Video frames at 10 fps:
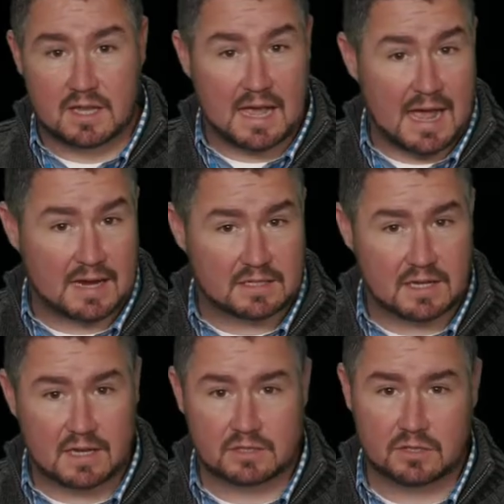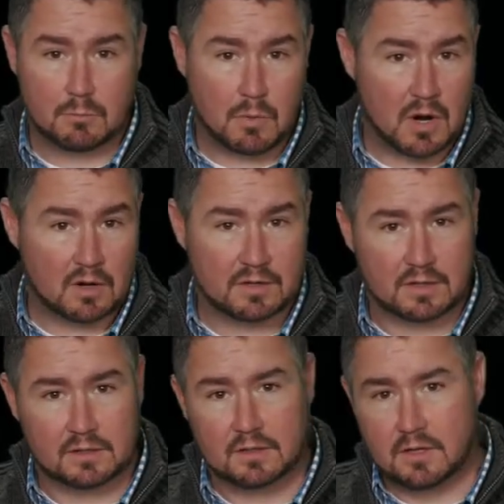access, parking,
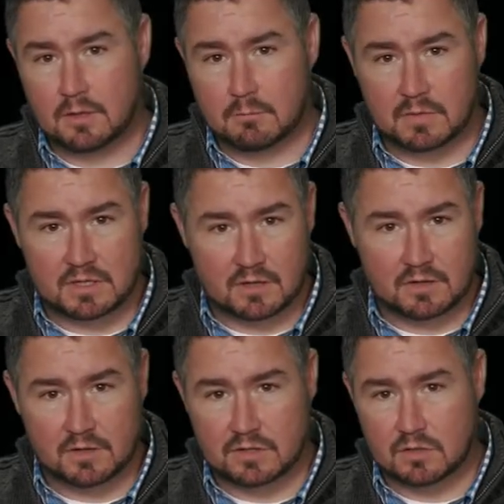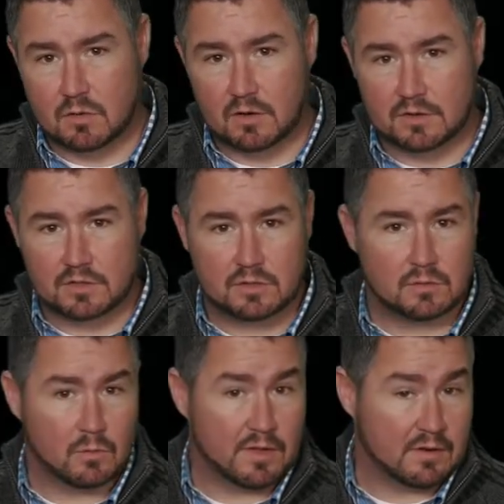material storage,
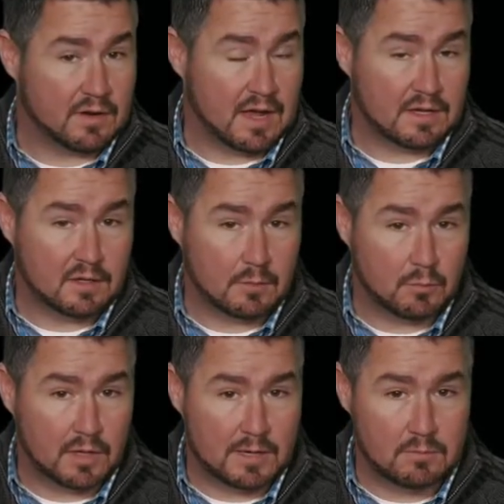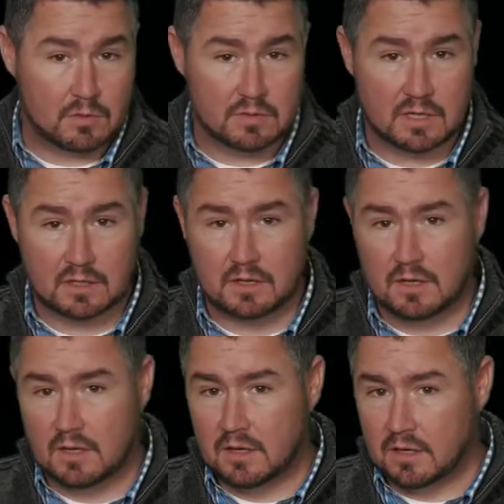whether or not you can play music,
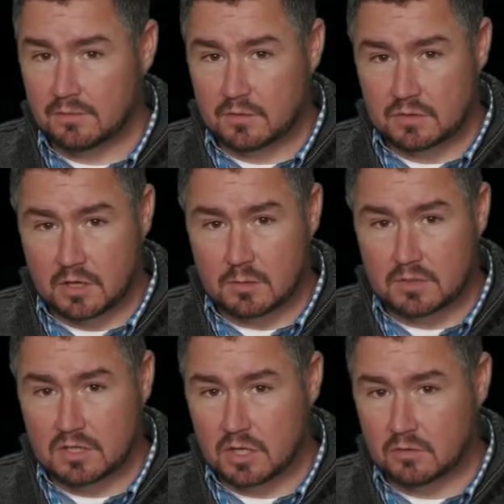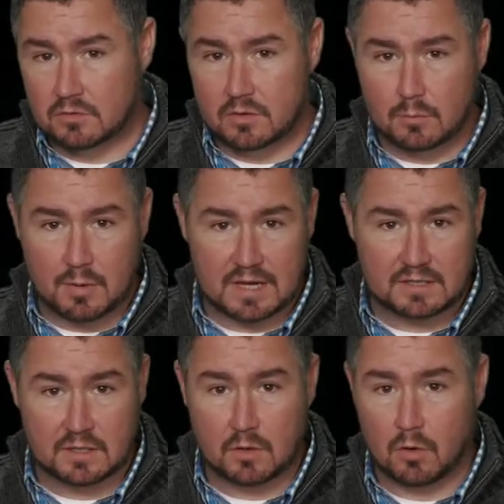if there's going to be children or pets
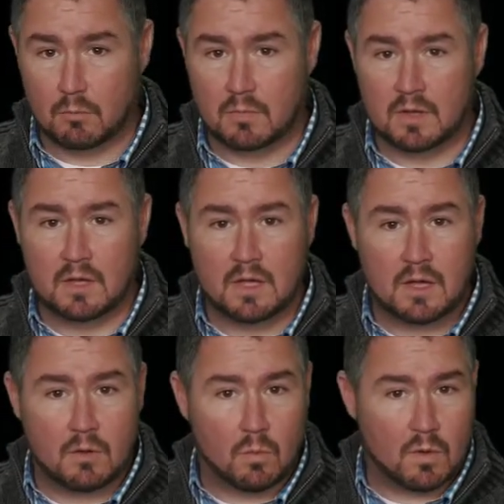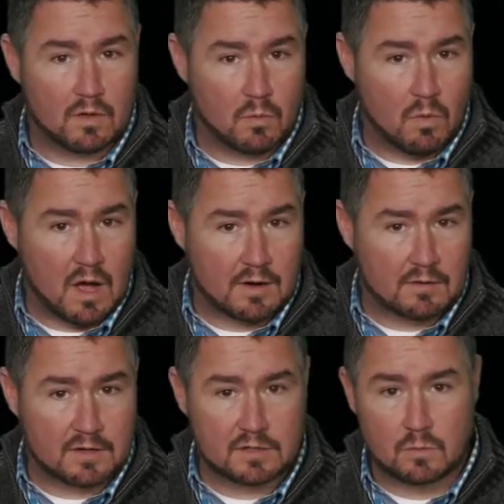at home, where the
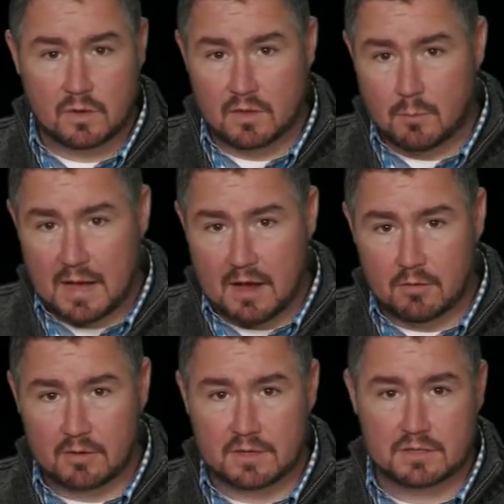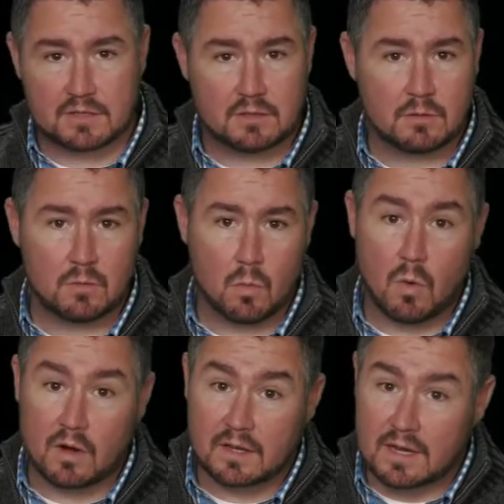water is, where the power is,
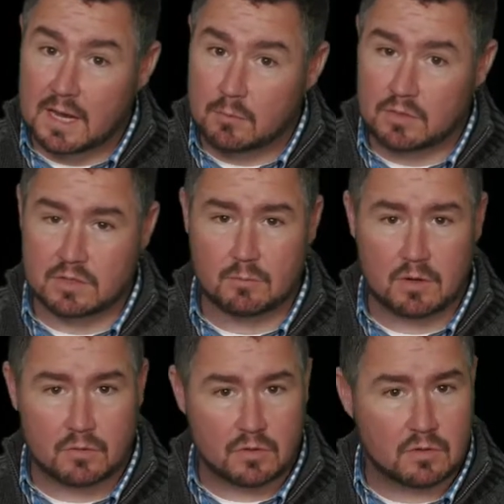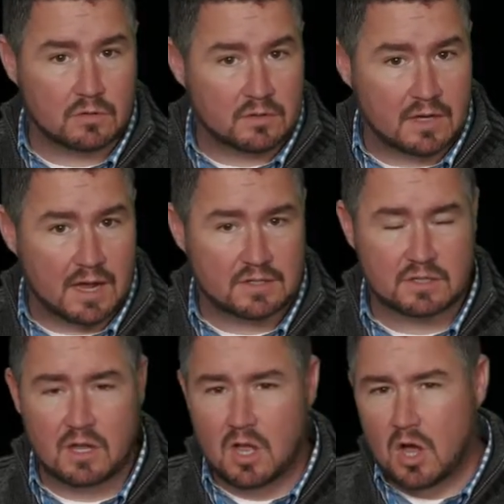warning neighbors about dirt and dust.
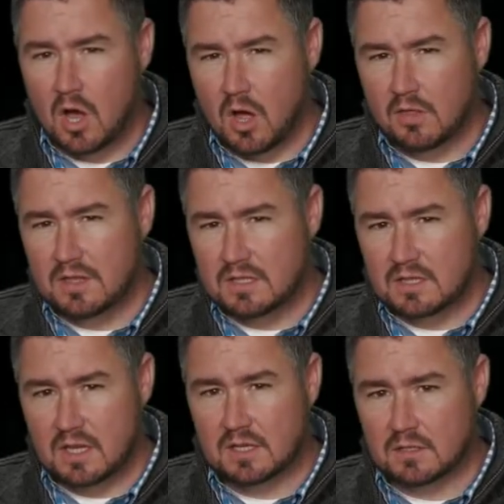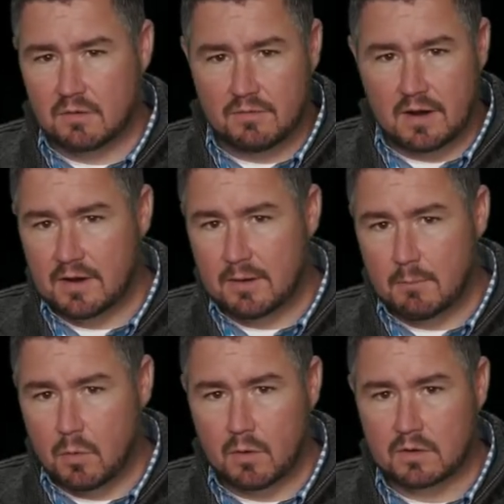All these things are very
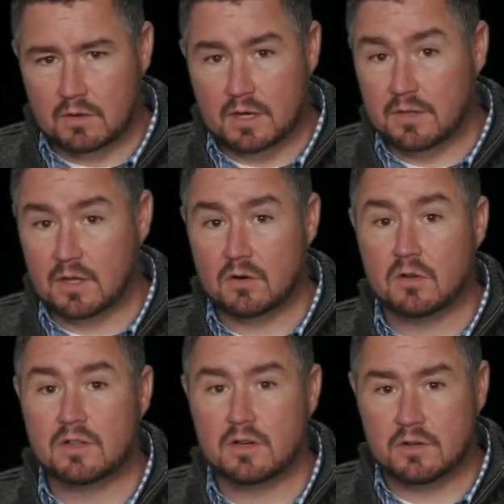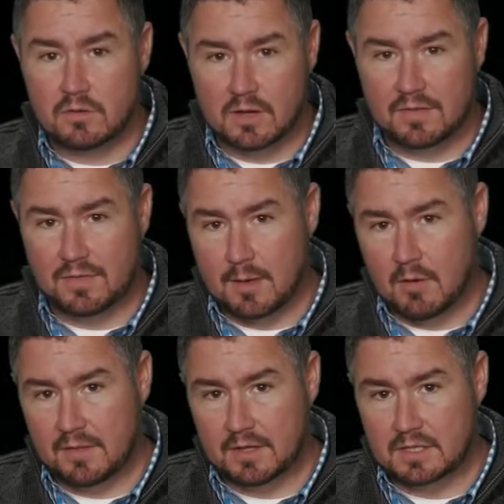important, and the earlier you get them
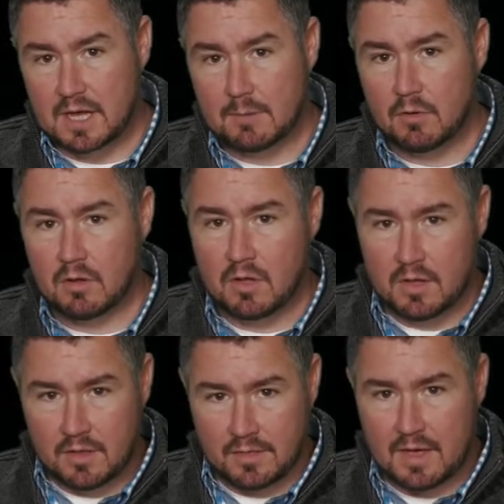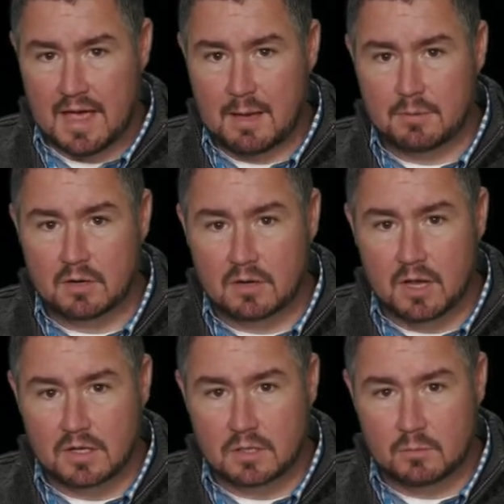on the table, the happier your
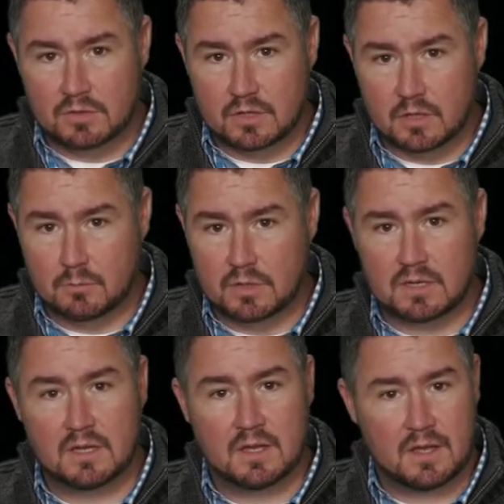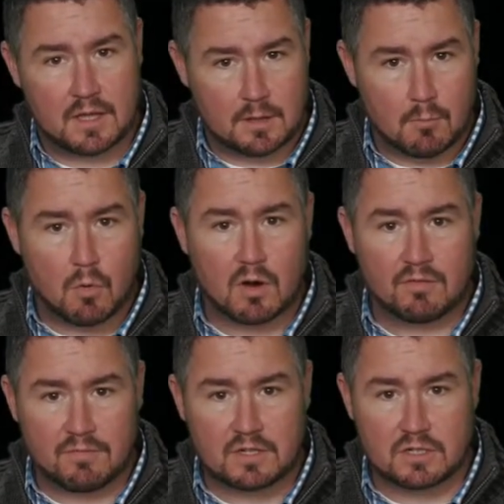customer's going to be, and the more
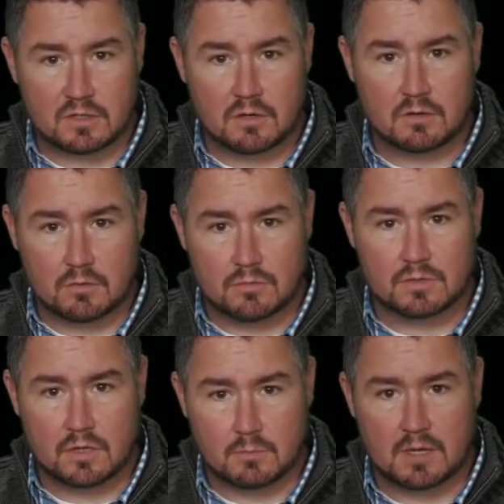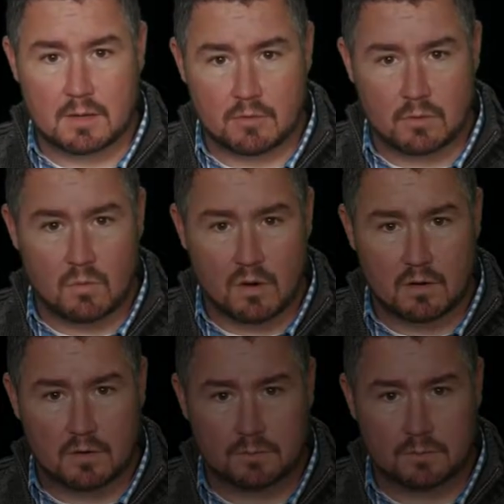efficient your crew's going to be able to work.